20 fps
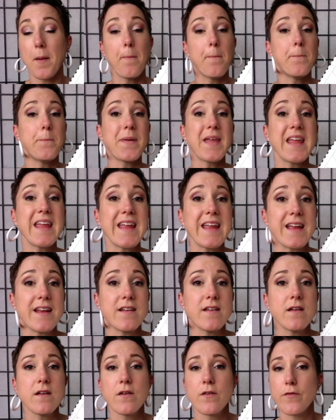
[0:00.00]

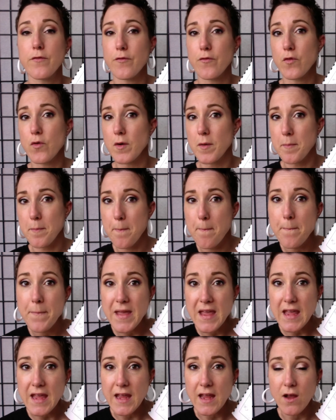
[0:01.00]
bead for
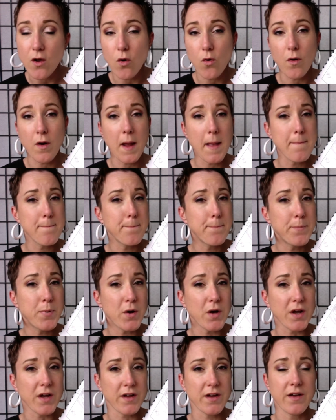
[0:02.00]
B, or a
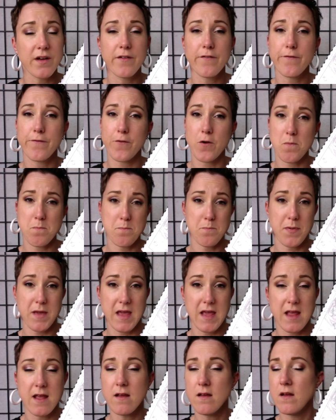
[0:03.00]
book for
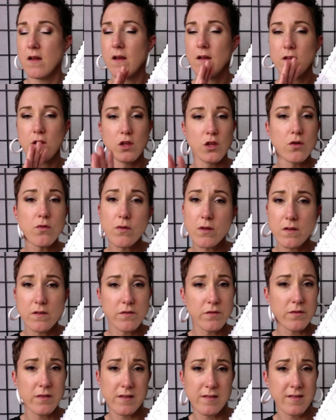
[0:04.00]
B, you can
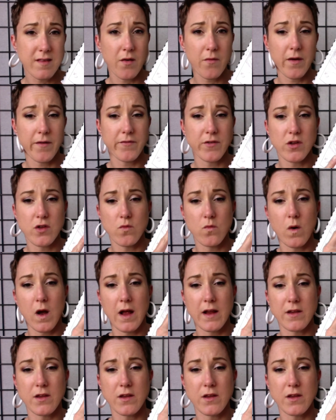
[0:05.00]
do this however you want.